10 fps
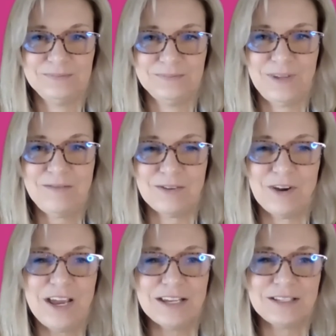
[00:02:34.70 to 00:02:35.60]
Oh,
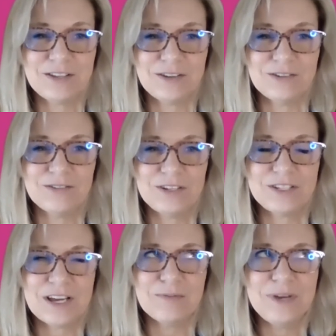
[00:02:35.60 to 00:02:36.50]
great. So
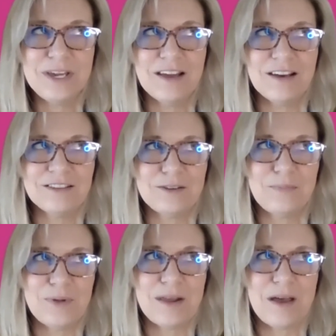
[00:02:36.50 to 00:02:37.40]
tell me a little
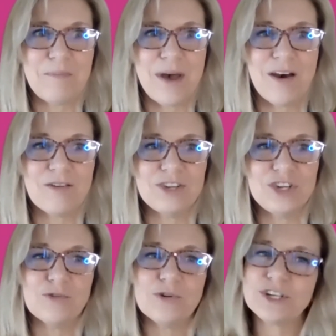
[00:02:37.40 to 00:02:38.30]
bit
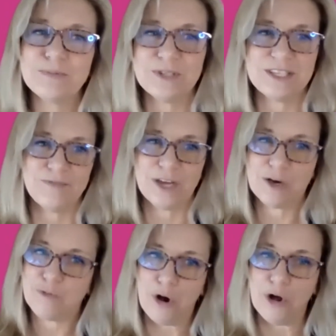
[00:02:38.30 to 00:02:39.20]
about your specific
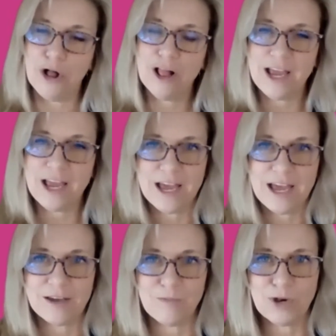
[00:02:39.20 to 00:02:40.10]
role
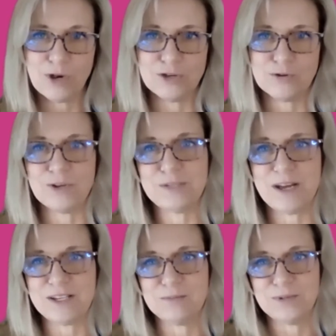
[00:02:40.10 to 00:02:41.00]
and what your
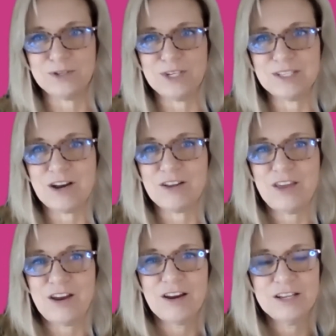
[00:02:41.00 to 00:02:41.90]
responsibilities are there.